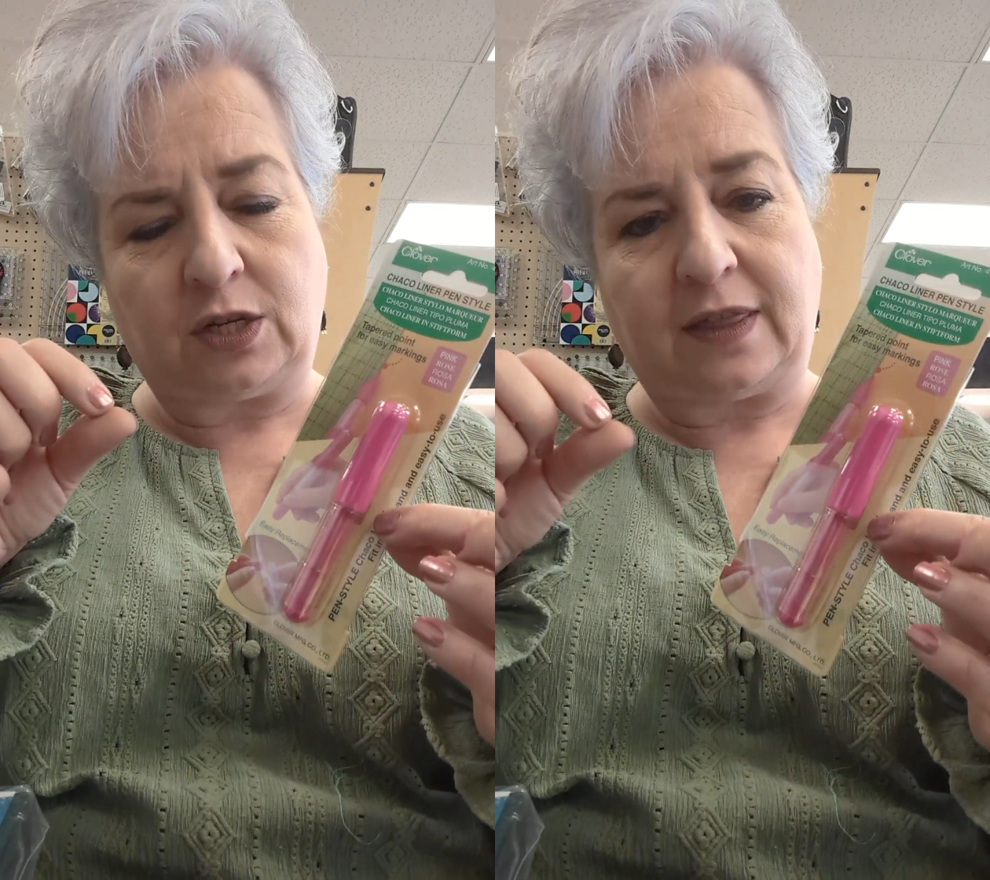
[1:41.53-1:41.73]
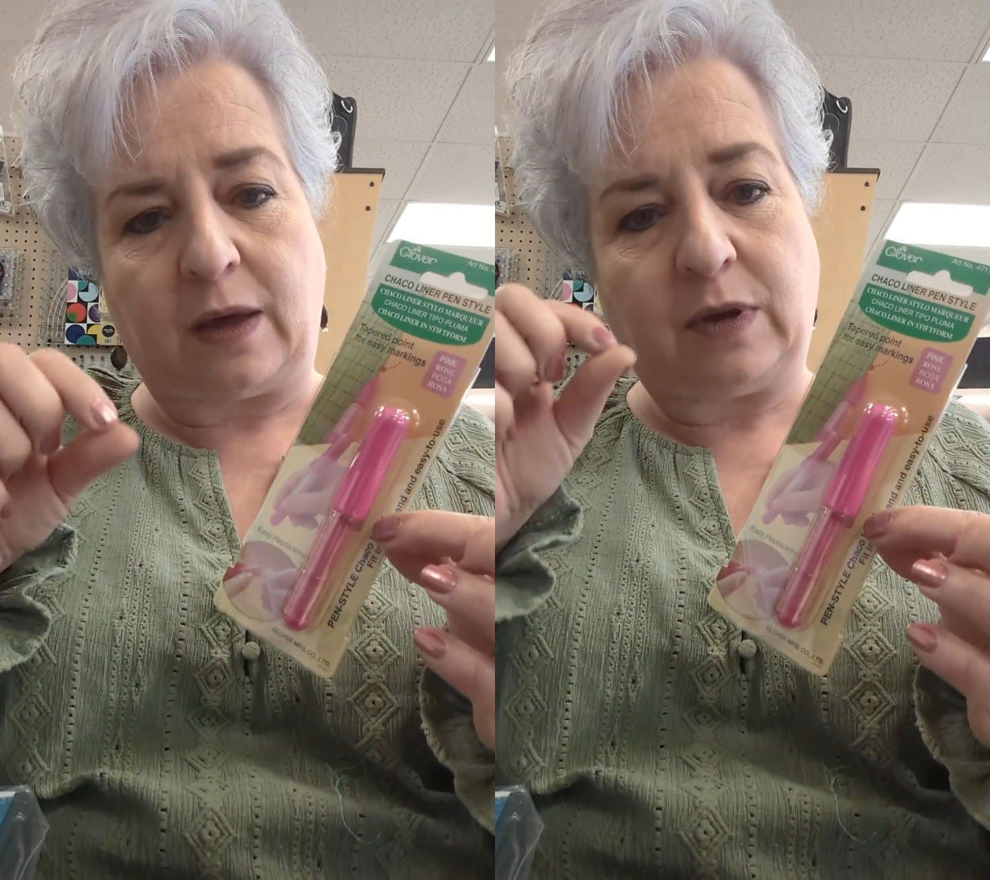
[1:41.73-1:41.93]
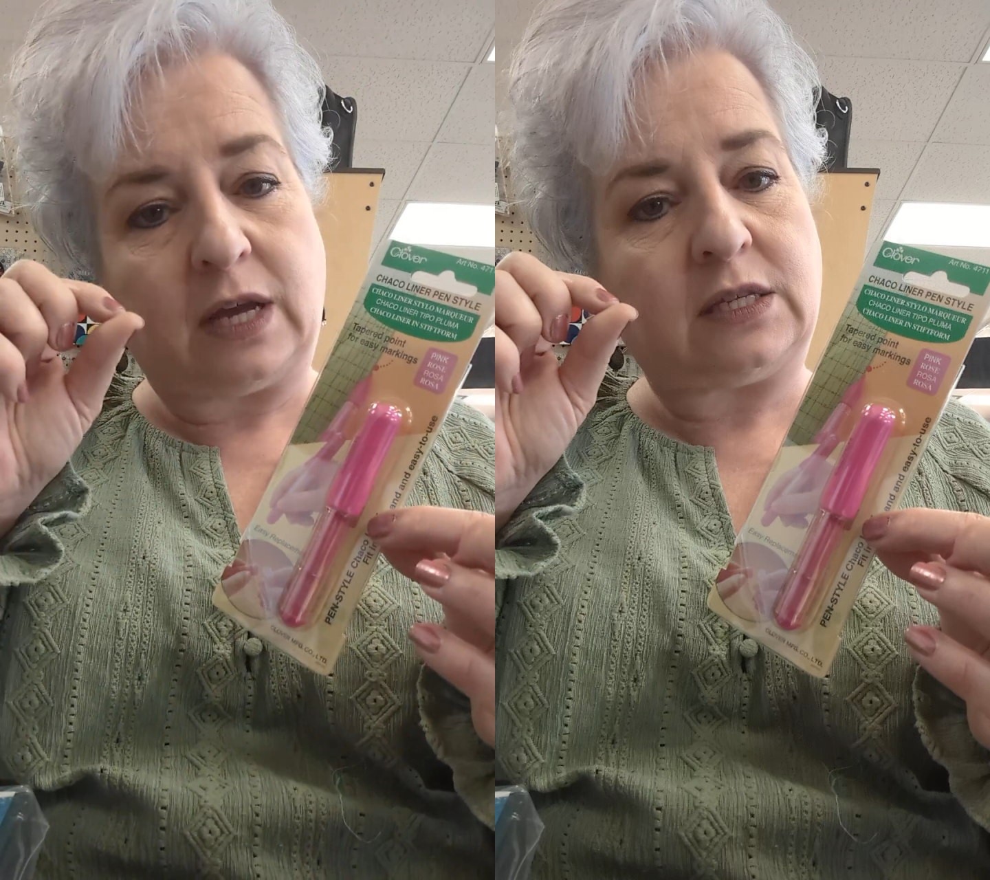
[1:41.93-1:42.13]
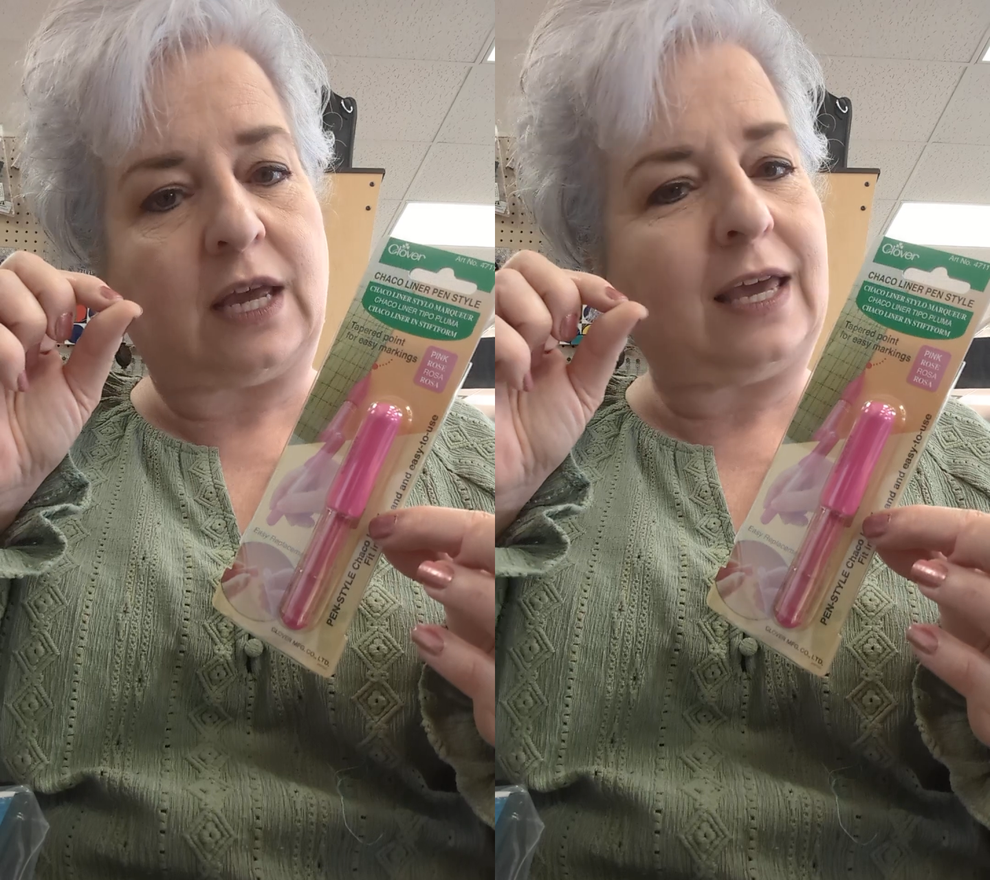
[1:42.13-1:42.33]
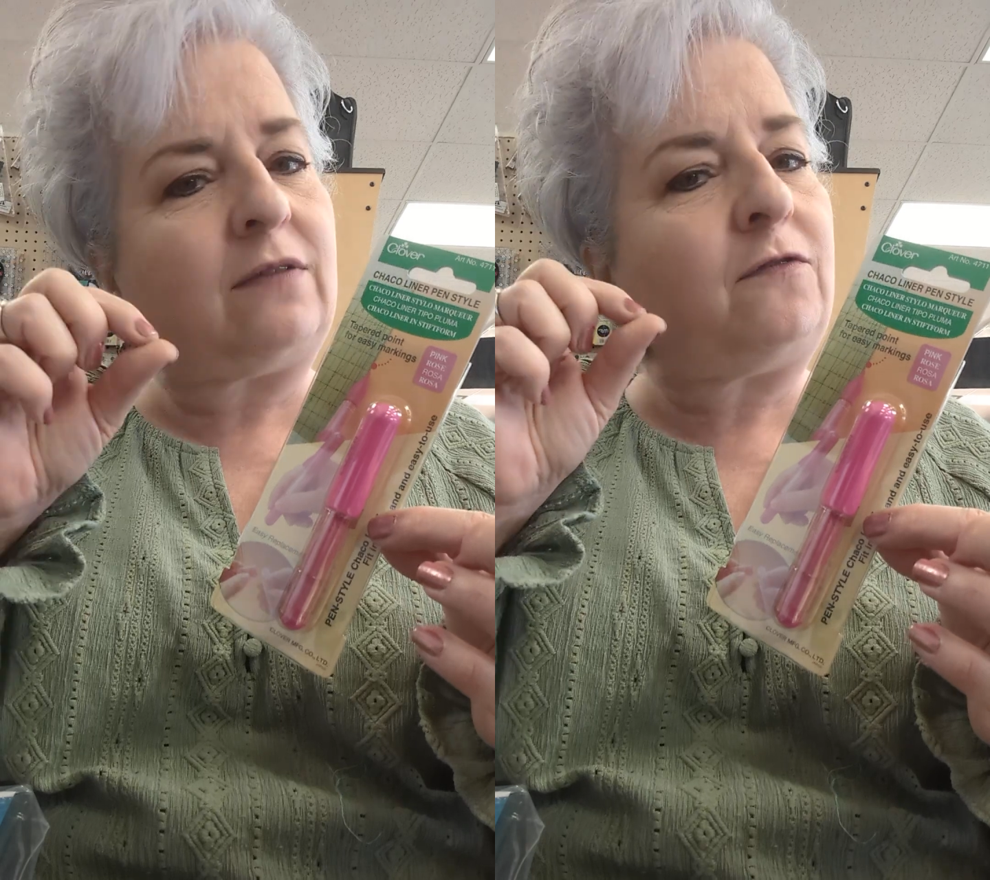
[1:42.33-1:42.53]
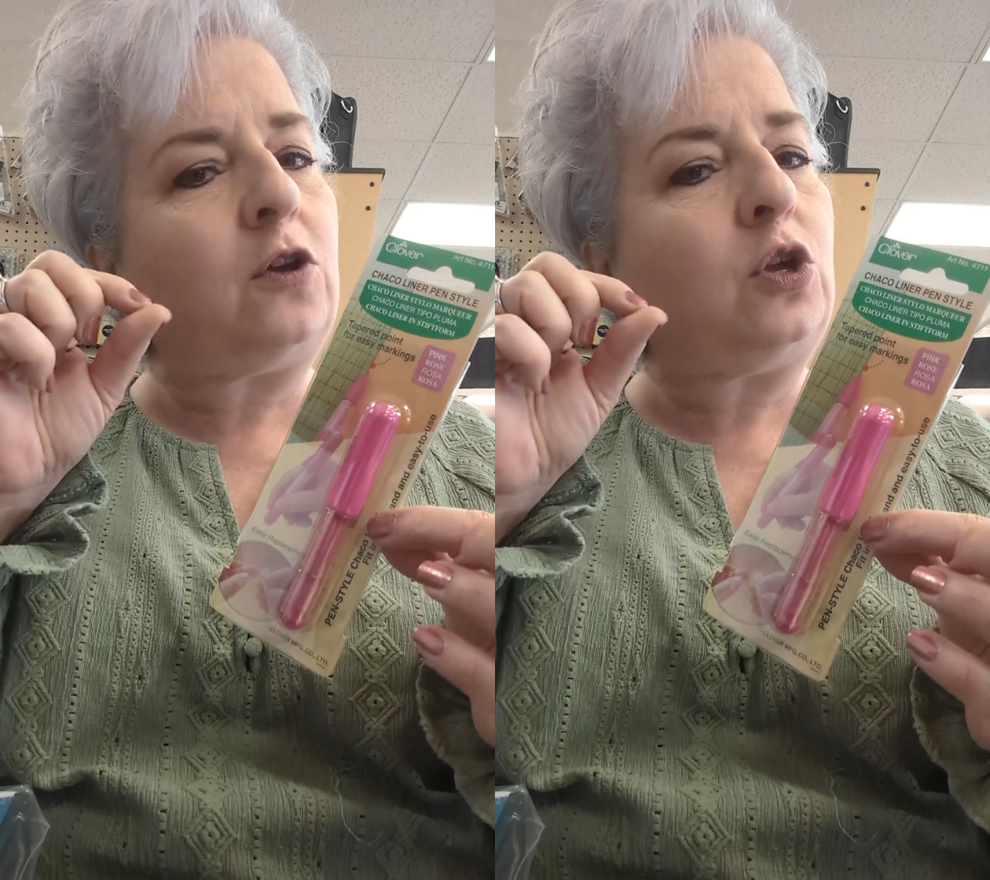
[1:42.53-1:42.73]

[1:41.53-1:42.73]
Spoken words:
to that because if